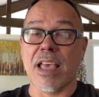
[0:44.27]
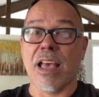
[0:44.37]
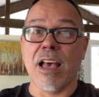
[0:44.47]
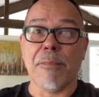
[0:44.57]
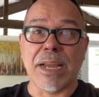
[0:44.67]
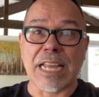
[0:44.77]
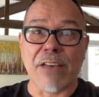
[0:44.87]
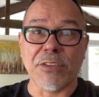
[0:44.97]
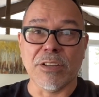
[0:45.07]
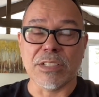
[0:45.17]
my
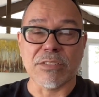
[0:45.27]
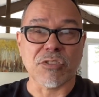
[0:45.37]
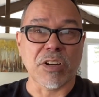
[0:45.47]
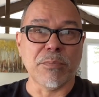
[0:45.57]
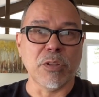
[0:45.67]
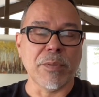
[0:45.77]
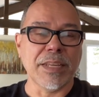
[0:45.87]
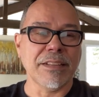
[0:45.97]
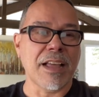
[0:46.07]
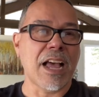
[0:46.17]
daffodils have started
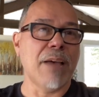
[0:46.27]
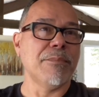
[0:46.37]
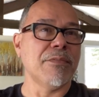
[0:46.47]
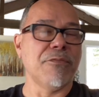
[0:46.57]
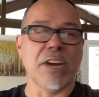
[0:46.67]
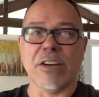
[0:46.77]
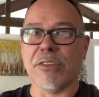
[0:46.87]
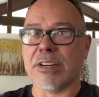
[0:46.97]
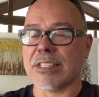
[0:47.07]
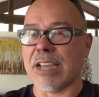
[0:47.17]
blooming. I'm very,
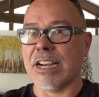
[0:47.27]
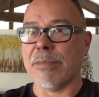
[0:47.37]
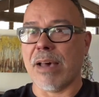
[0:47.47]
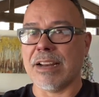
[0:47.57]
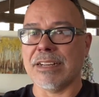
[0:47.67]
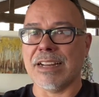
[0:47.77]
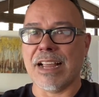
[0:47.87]
very excited about it.